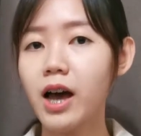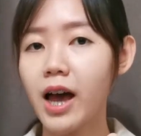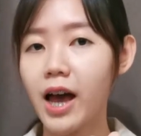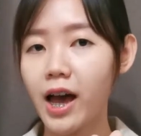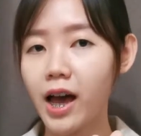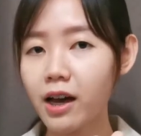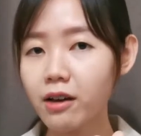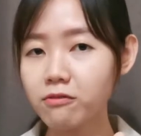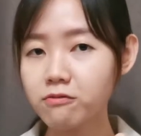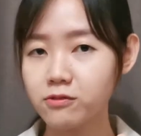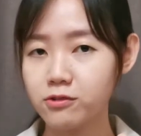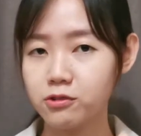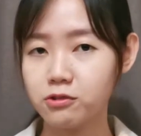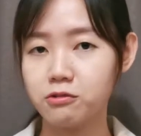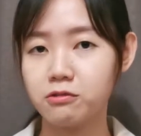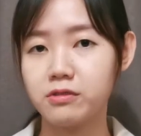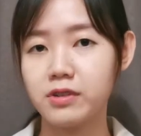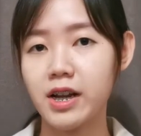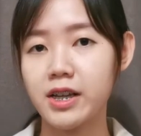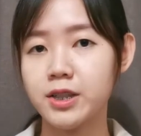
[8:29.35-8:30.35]
have to
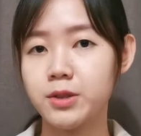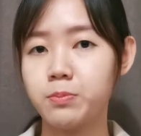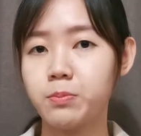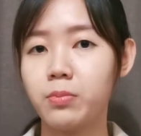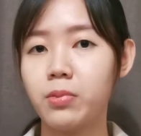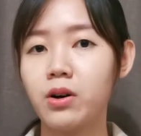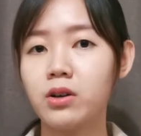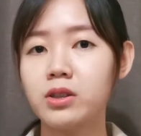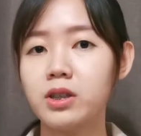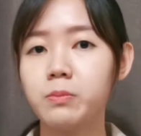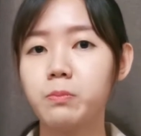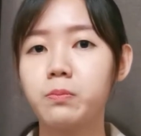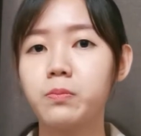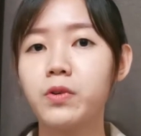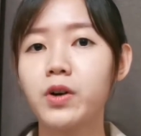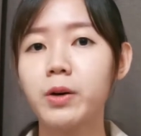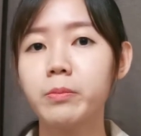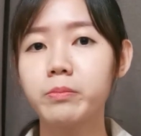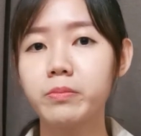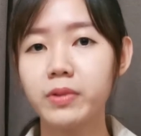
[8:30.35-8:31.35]
respond it
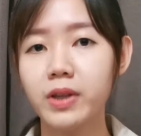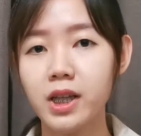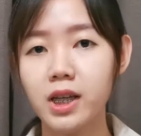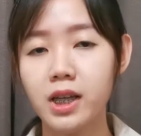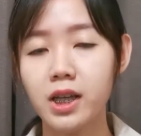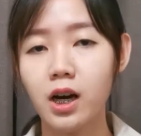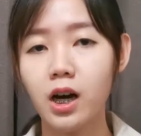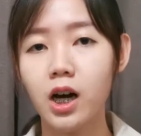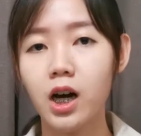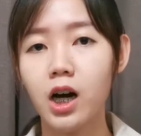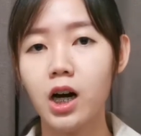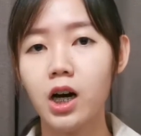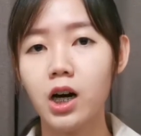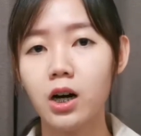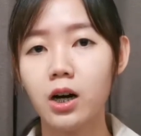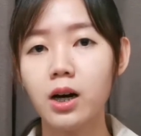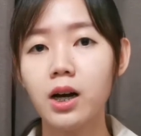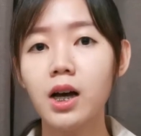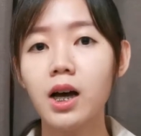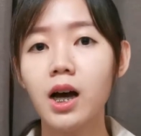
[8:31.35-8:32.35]
promptly or